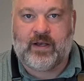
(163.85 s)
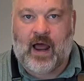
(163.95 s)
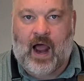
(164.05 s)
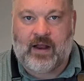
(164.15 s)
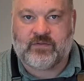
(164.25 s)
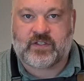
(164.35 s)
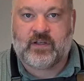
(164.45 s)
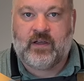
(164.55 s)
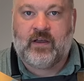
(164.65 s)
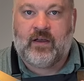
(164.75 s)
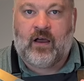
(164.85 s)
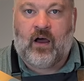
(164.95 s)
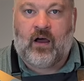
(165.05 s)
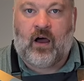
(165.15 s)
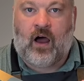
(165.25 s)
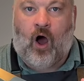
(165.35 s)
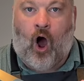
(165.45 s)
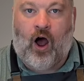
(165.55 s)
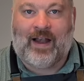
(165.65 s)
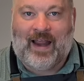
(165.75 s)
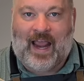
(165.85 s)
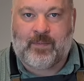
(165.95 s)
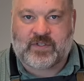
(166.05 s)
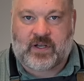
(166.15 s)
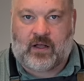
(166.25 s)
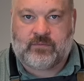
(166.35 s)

knives on Amazon.